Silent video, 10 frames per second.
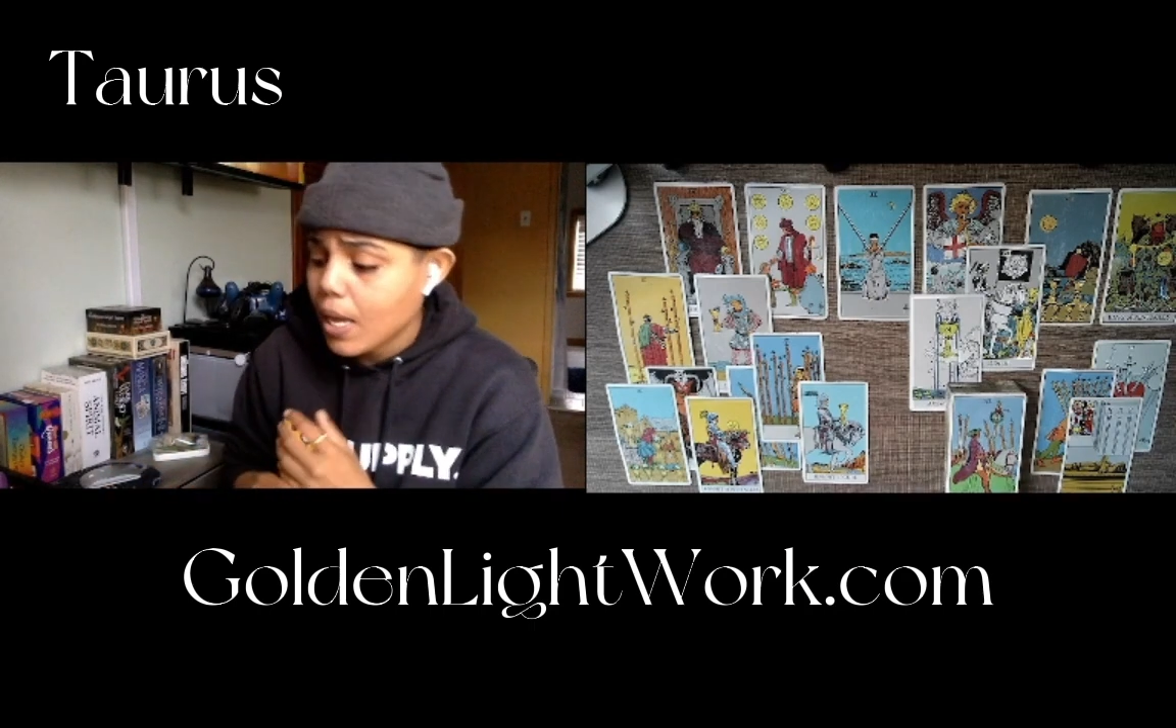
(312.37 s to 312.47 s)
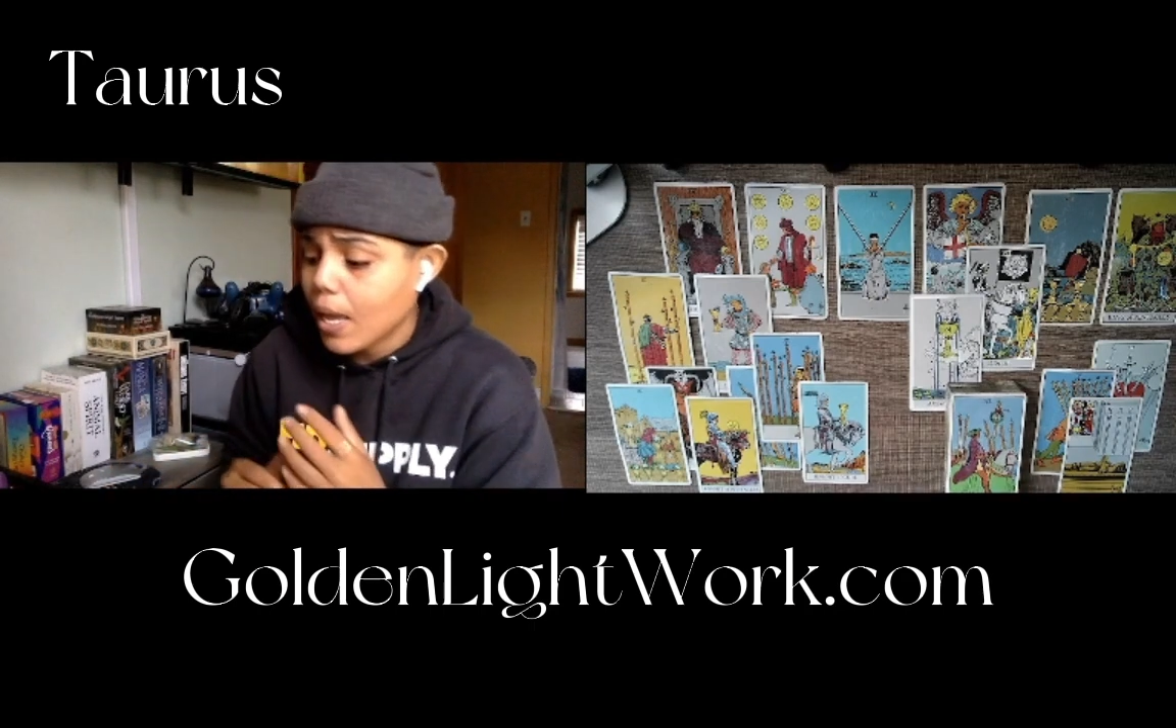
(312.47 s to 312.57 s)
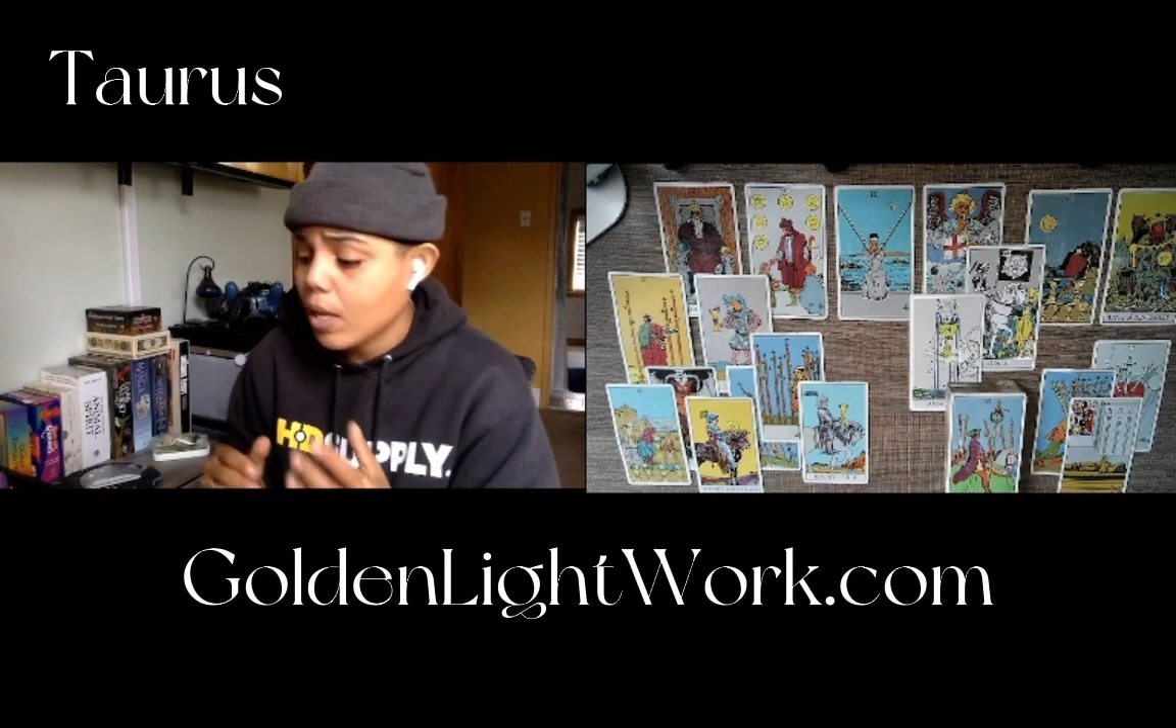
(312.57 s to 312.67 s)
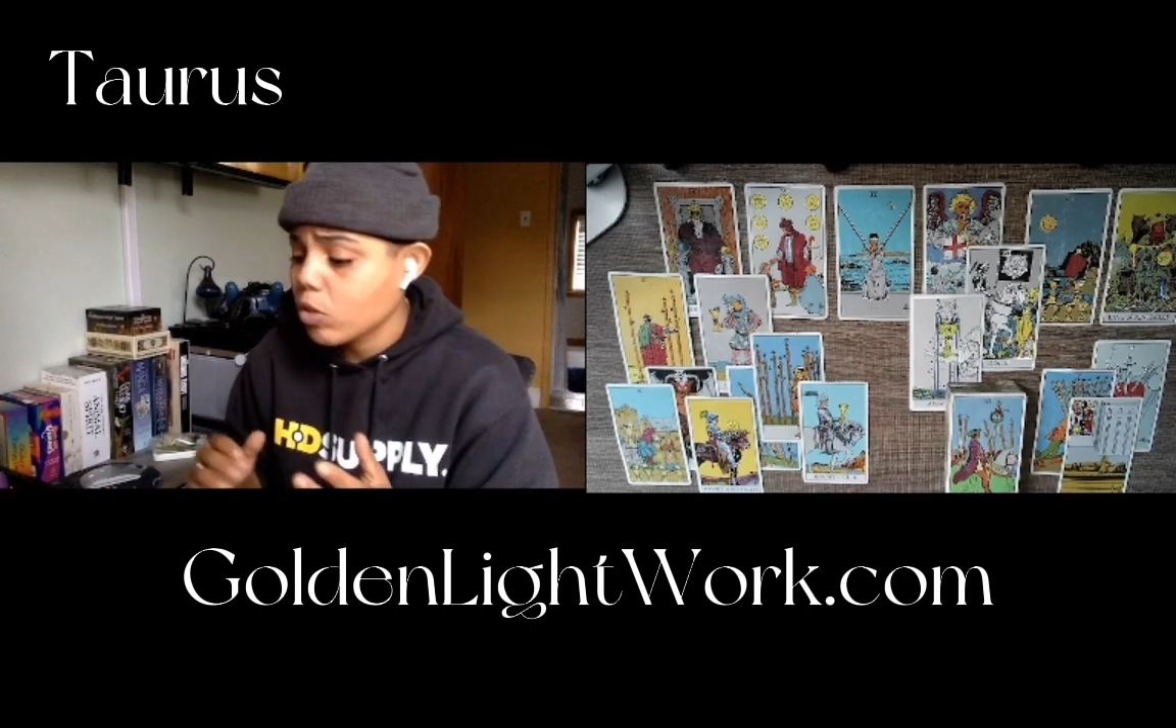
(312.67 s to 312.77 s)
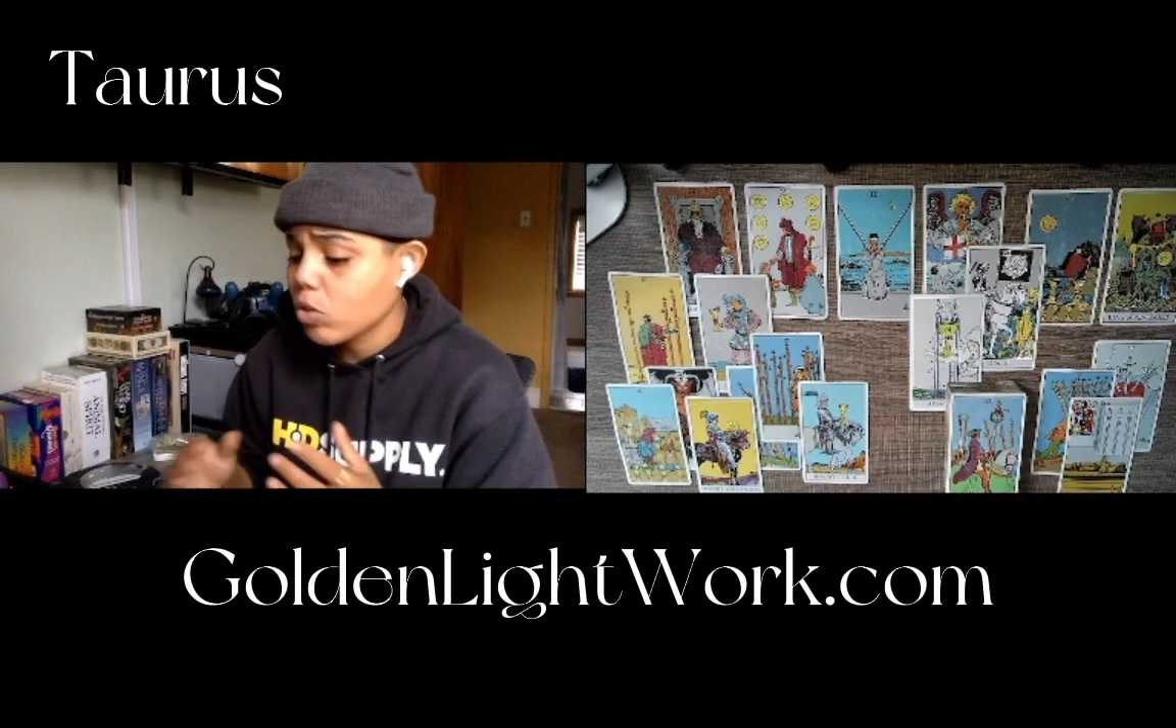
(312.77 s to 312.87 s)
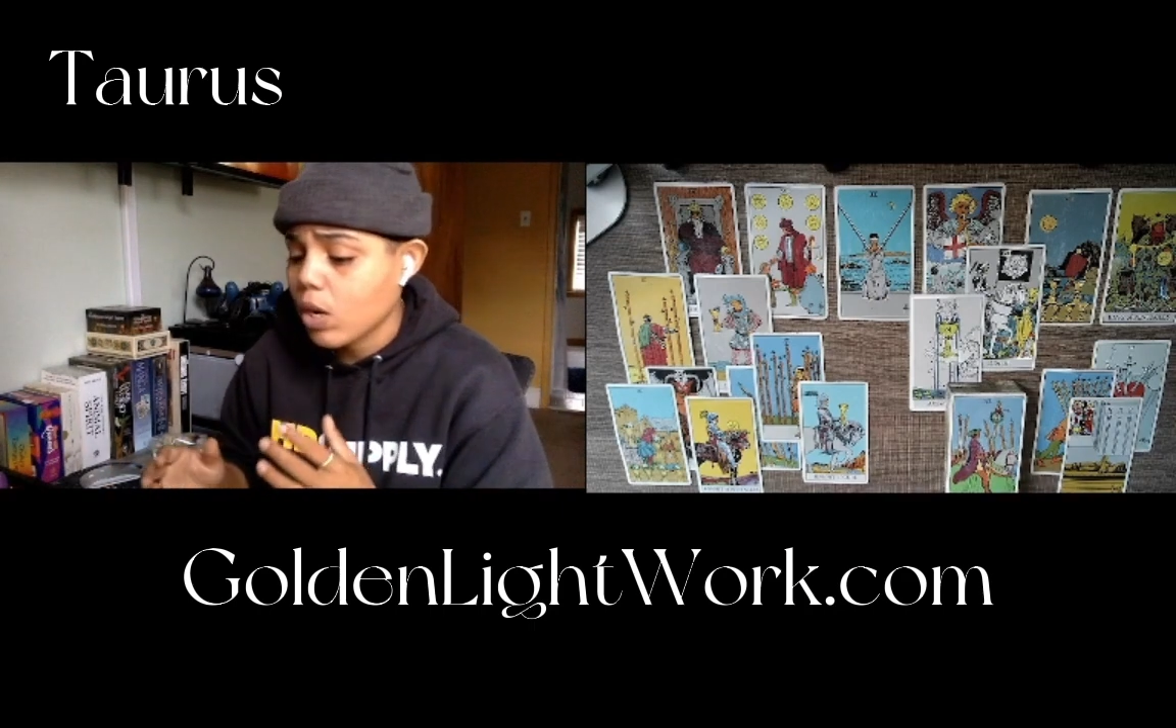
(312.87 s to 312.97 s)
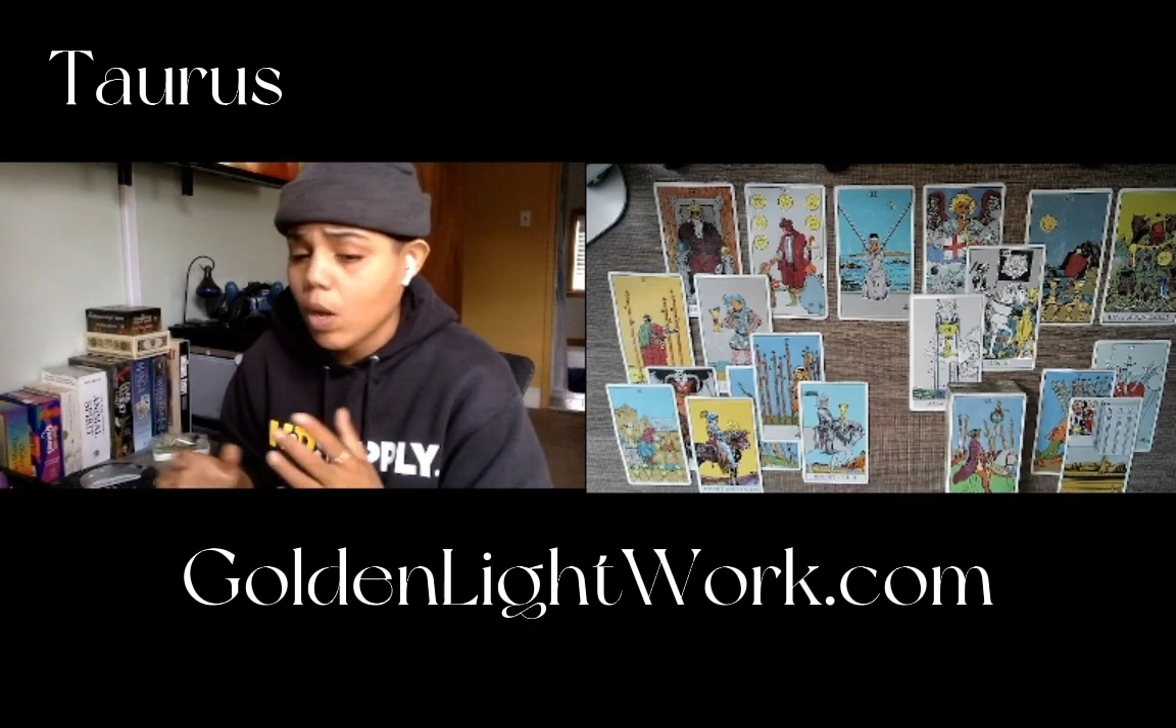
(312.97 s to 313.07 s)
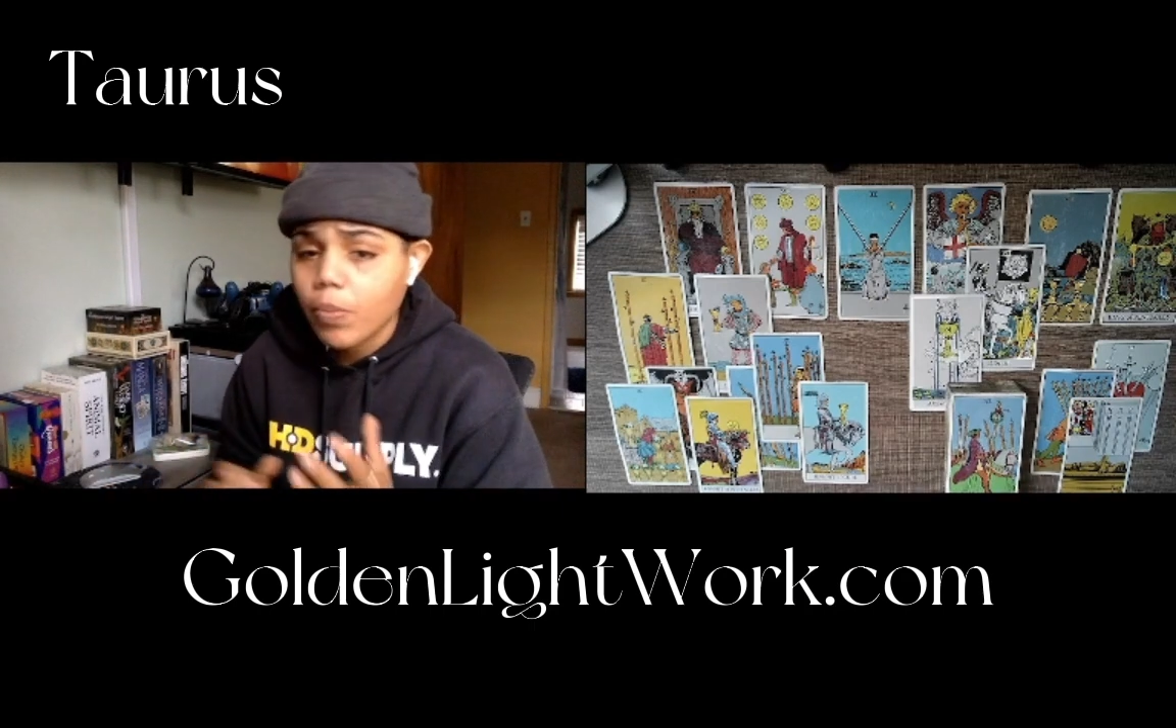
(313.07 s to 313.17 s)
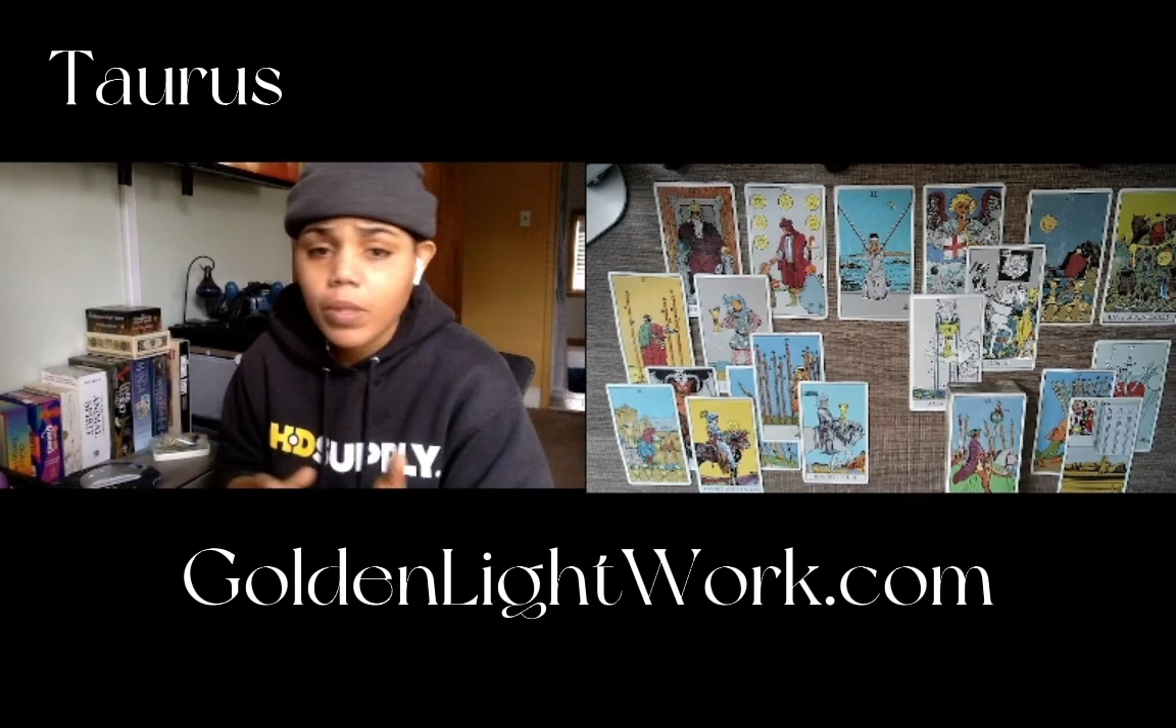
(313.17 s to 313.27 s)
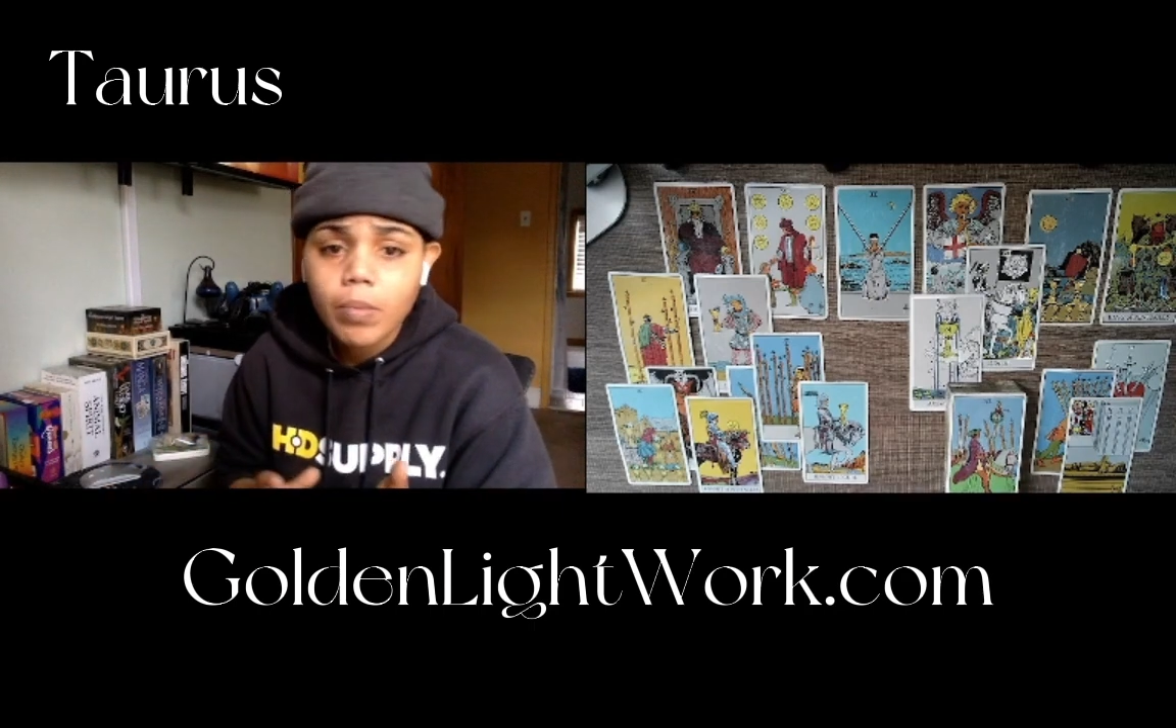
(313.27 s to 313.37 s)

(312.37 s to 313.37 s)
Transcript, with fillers: Angels are helping